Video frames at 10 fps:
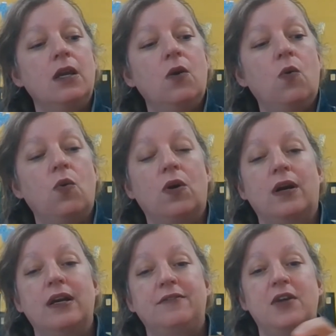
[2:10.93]

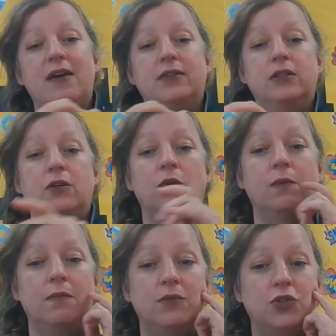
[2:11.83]
or if you have a
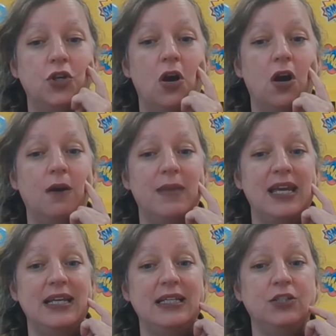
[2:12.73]
little jar,
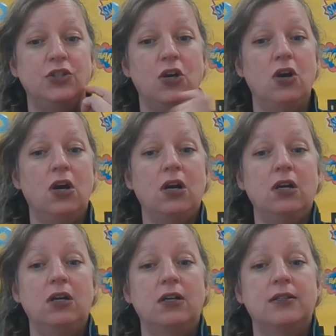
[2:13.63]
mayonnaise
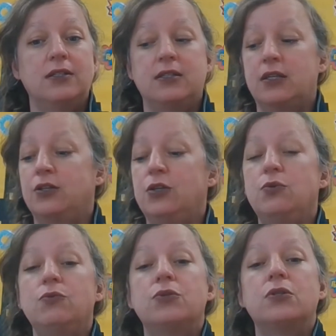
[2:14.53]
jar, this is a
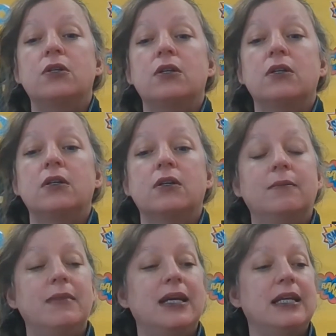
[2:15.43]
Duke's
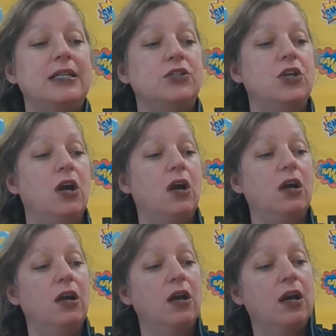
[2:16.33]
mayonnaise
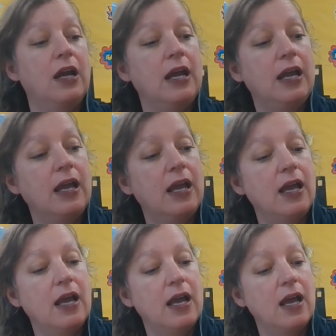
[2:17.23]
jar.
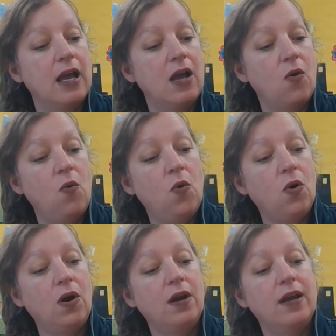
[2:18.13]

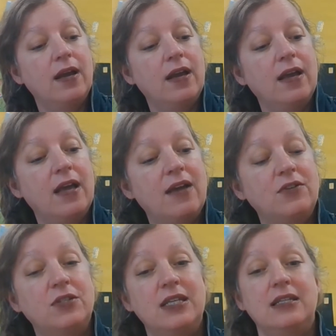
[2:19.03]
Or have
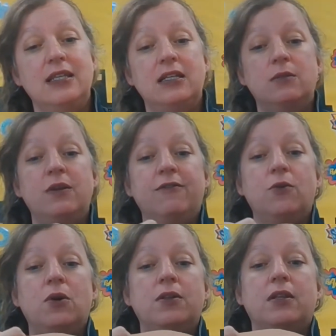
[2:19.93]
you seen these
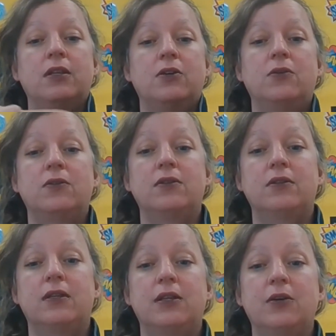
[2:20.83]
before, the
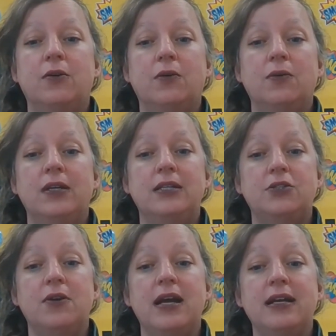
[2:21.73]
little
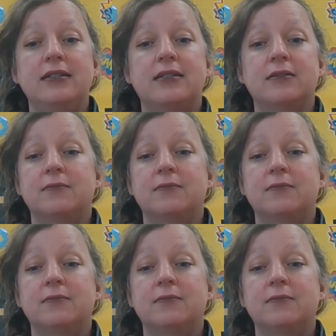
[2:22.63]
Easter eggs?